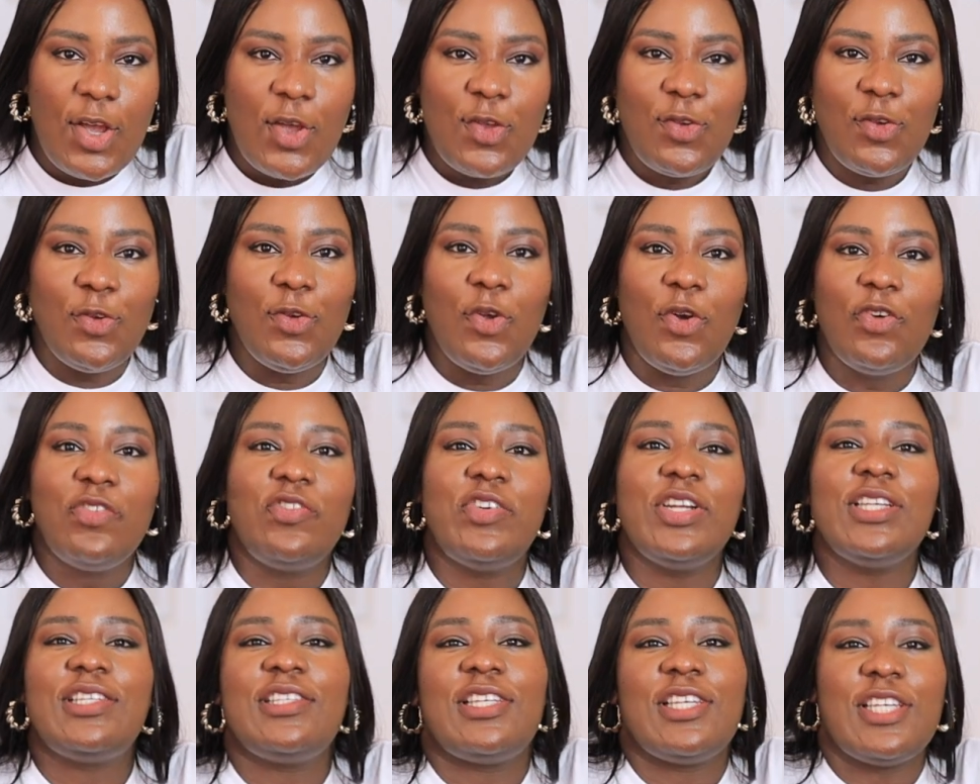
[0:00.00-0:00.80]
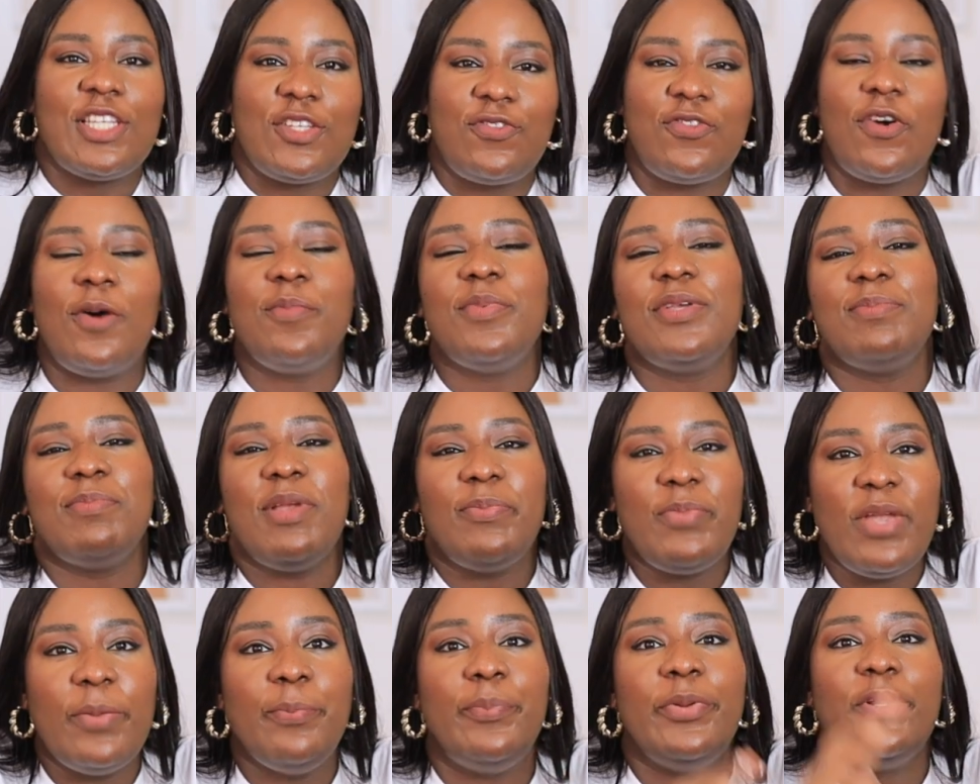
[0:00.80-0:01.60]
you know, riches from him,
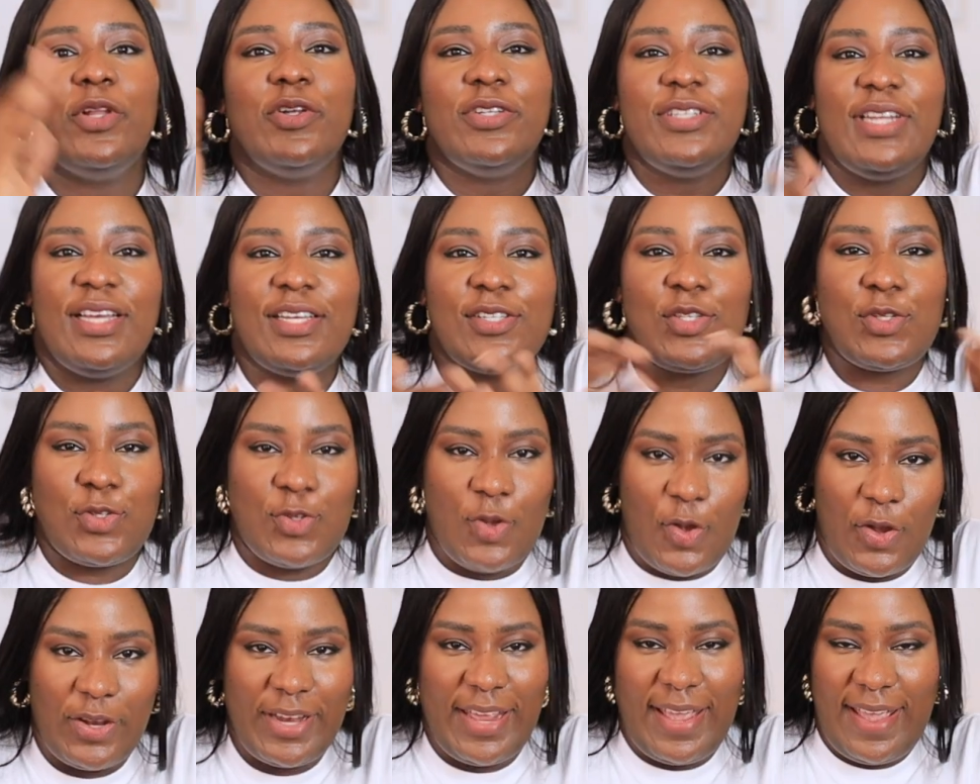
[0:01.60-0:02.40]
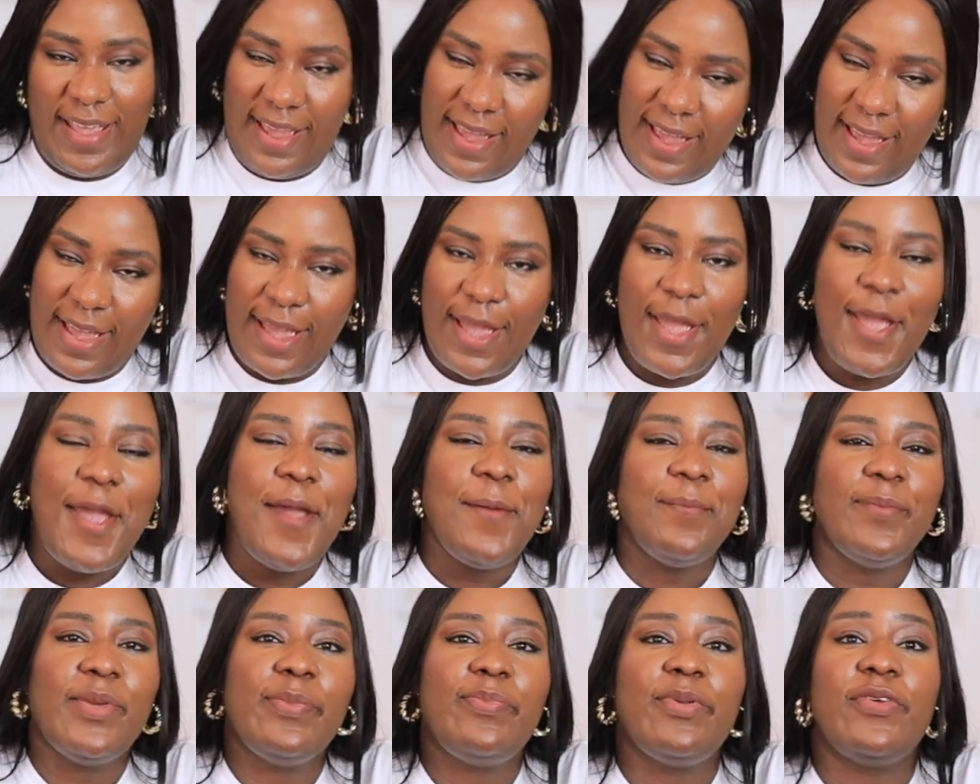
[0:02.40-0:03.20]
maybe a billionaire son, a heir.
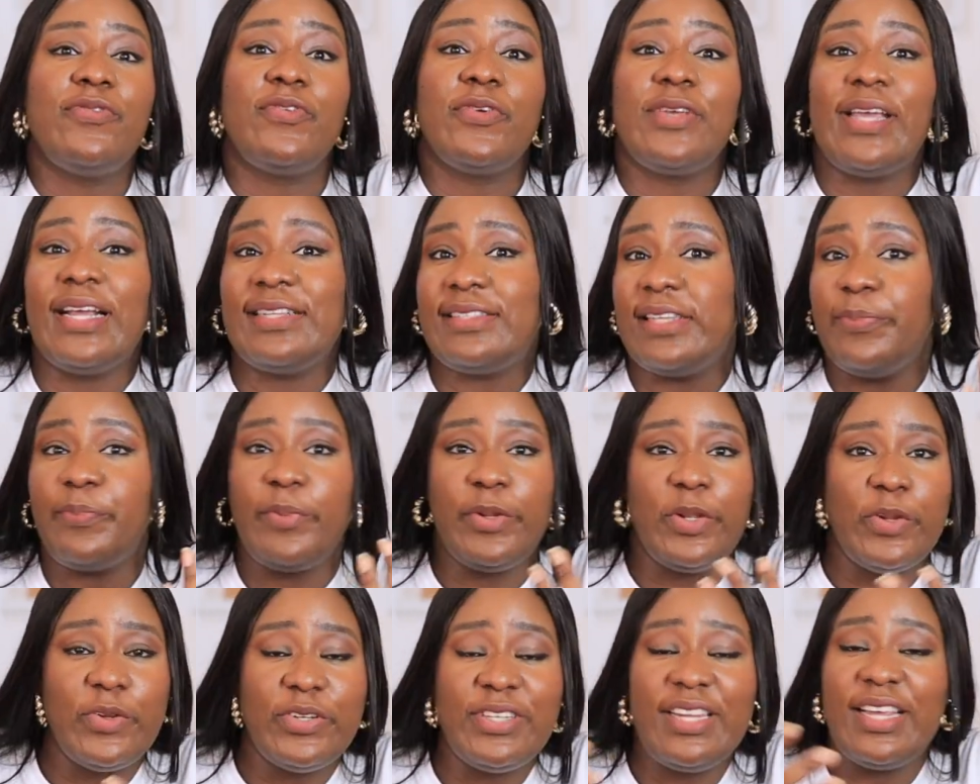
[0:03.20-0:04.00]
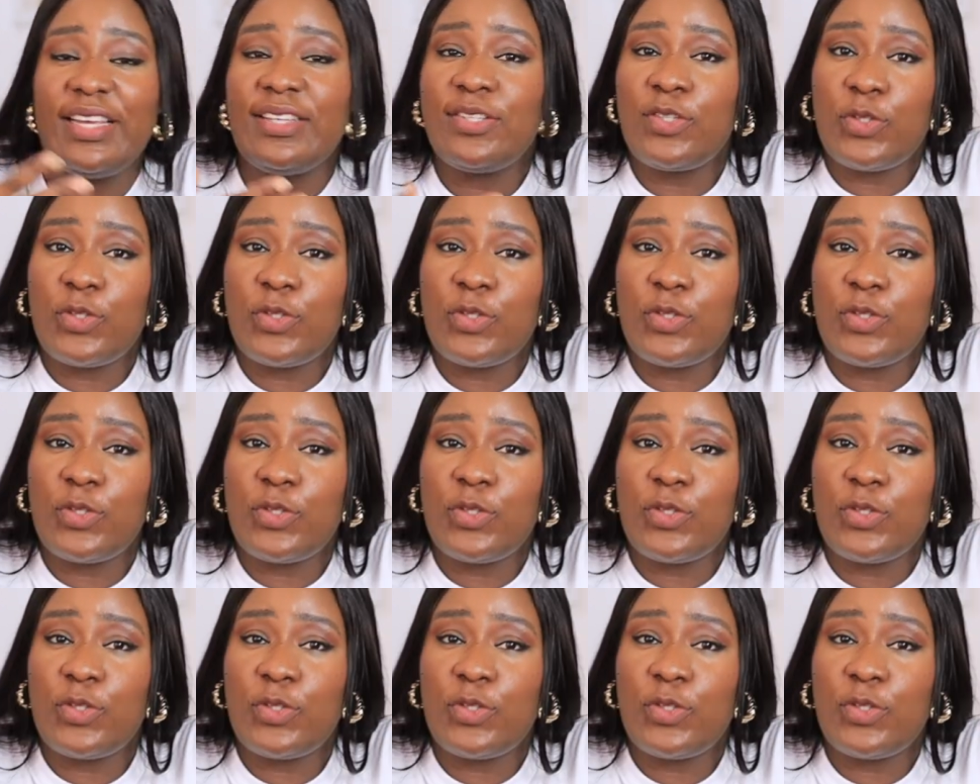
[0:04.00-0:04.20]
Maybe if you get a billionaire